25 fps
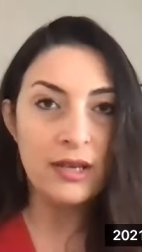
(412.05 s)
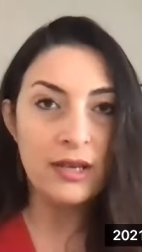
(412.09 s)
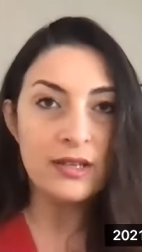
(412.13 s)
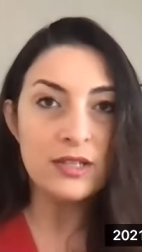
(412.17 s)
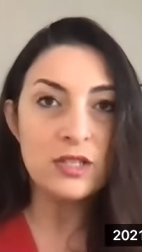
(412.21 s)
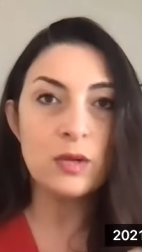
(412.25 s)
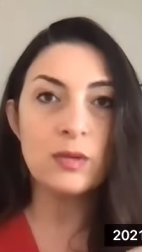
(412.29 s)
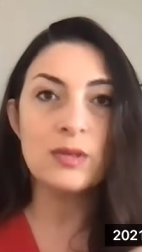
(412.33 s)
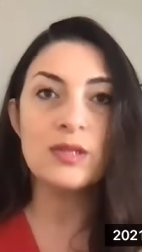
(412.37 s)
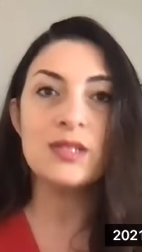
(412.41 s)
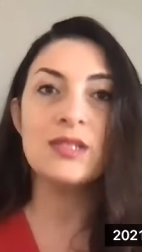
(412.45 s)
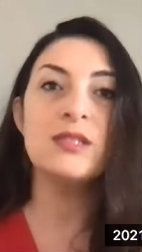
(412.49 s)

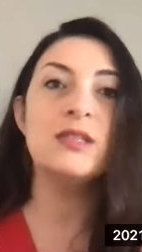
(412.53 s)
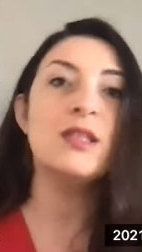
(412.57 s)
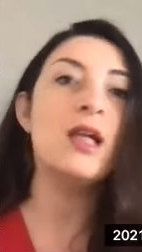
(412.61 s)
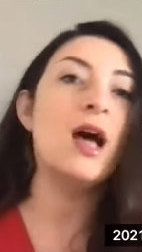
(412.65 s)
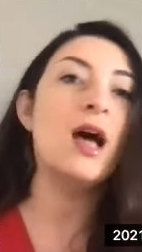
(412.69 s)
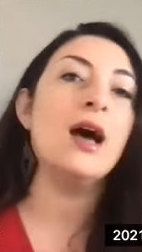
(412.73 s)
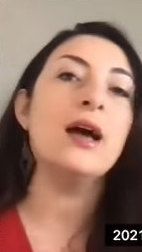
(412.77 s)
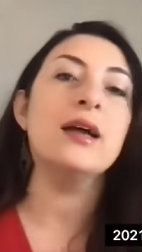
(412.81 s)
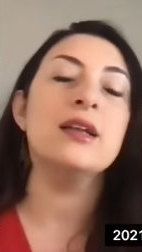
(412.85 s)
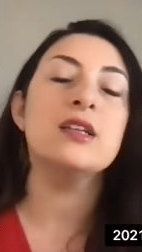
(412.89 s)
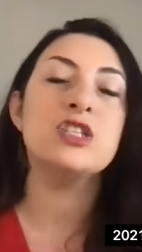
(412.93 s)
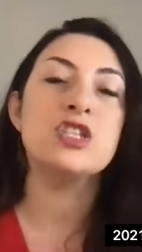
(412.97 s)
So it's
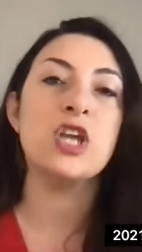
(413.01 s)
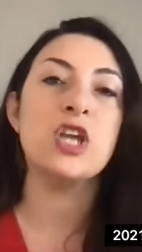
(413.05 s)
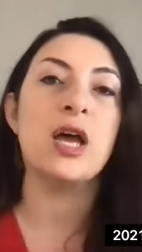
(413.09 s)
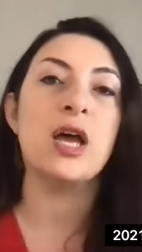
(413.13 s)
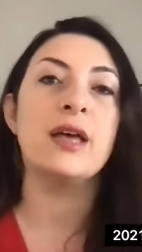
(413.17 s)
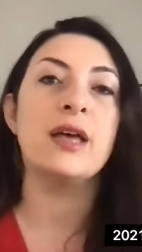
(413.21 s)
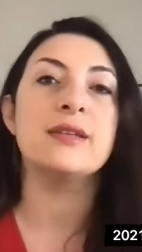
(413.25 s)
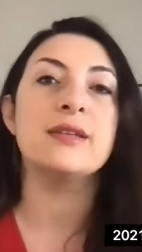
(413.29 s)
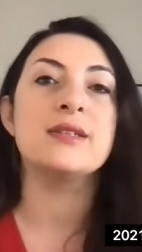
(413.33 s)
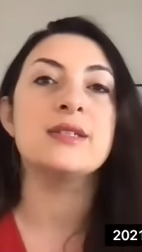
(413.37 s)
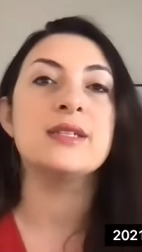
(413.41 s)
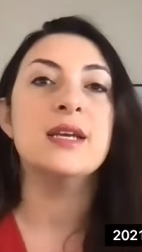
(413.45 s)
not
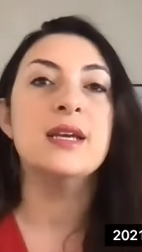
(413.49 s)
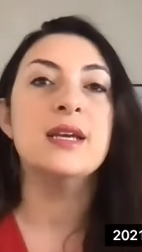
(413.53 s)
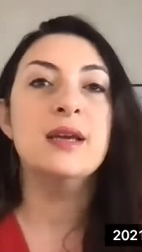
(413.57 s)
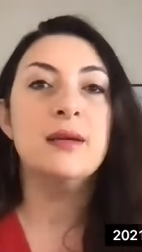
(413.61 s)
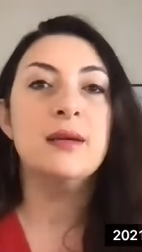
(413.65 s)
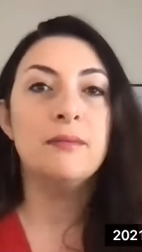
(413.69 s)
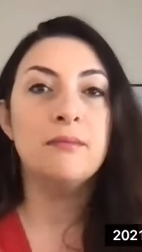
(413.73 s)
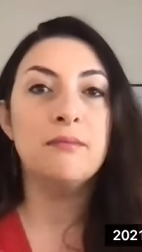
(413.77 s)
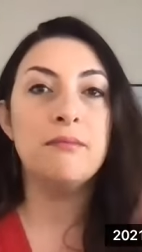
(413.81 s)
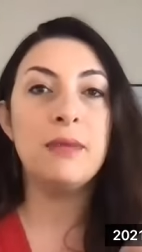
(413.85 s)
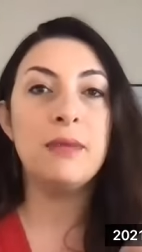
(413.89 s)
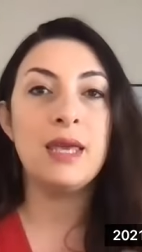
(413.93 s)
just
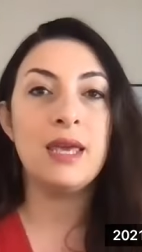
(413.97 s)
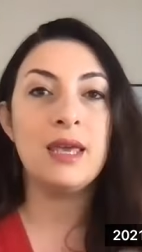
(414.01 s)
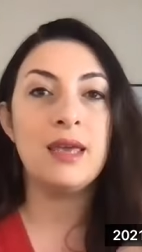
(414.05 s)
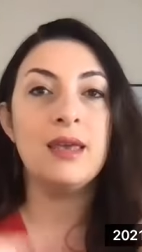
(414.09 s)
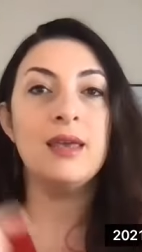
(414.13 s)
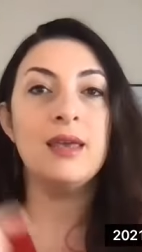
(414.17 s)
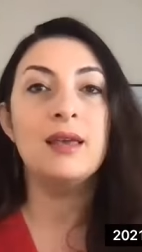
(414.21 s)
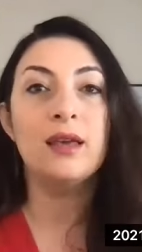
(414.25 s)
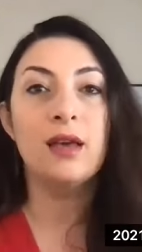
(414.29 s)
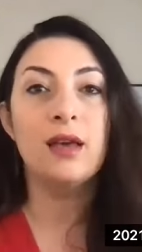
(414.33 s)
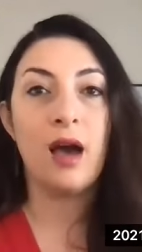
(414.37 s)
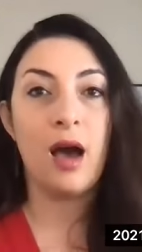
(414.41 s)

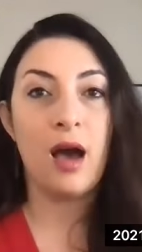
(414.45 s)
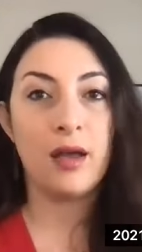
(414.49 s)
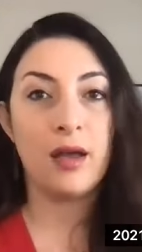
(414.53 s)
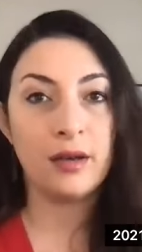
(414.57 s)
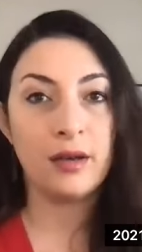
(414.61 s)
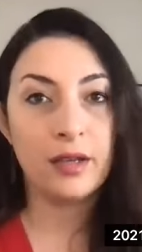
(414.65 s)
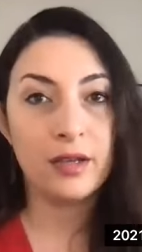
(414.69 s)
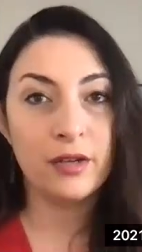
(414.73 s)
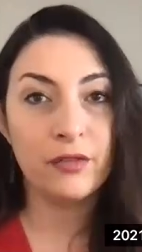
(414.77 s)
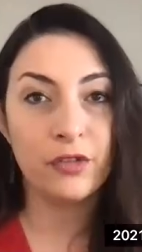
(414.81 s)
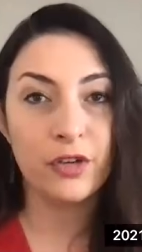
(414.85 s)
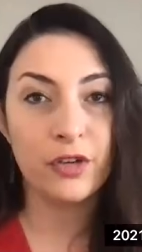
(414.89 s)
me
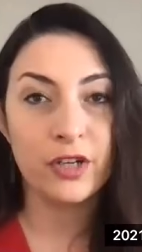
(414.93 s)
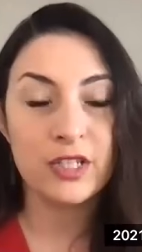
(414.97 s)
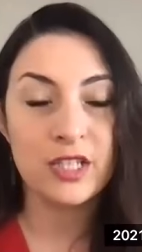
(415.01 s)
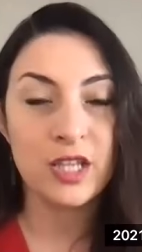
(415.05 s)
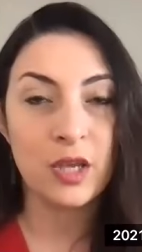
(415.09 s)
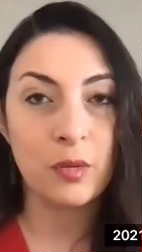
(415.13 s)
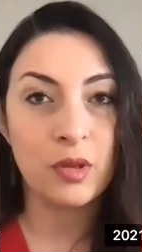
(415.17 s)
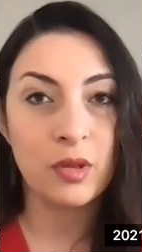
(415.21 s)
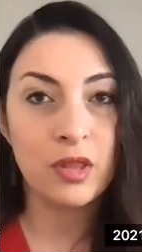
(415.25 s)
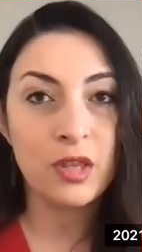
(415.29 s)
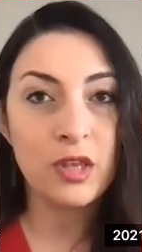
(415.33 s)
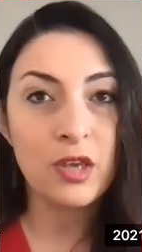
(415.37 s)
con-
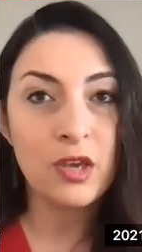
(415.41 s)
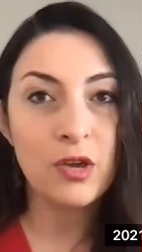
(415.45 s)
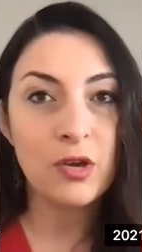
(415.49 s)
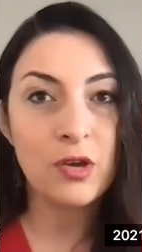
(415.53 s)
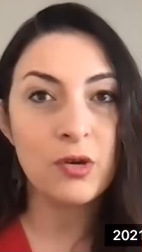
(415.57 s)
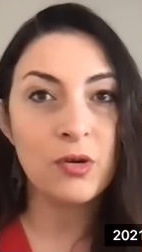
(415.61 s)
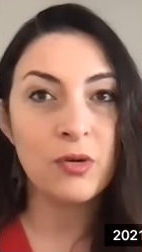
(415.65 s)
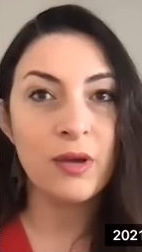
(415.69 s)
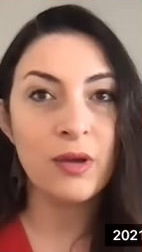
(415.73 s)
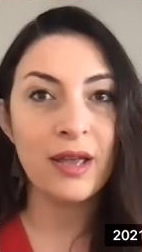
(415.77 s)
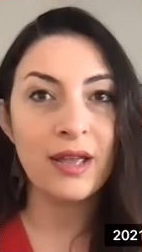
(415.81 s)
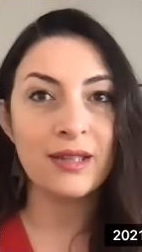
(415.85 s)
conversing with
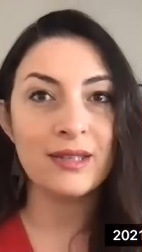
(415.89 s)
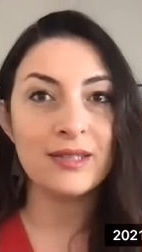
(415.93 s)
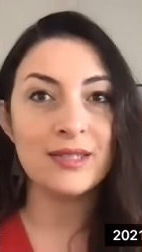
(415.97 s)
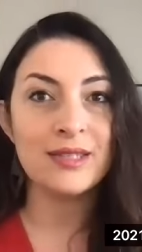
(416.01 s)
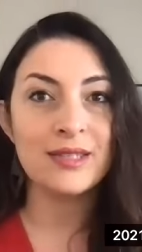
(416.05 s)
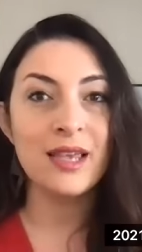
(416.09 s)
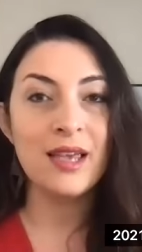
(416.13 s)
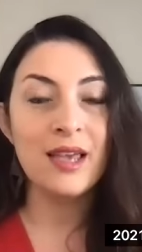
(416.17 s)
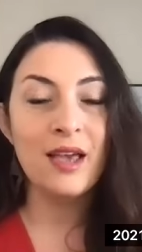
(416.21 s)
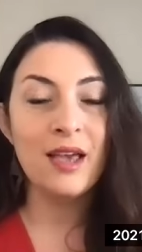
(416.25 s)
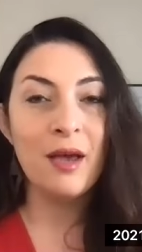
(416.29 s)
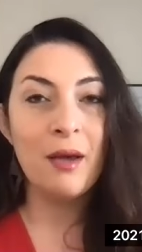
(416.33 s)
you,
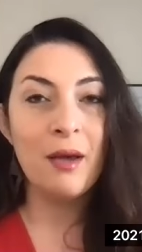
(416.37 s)
it's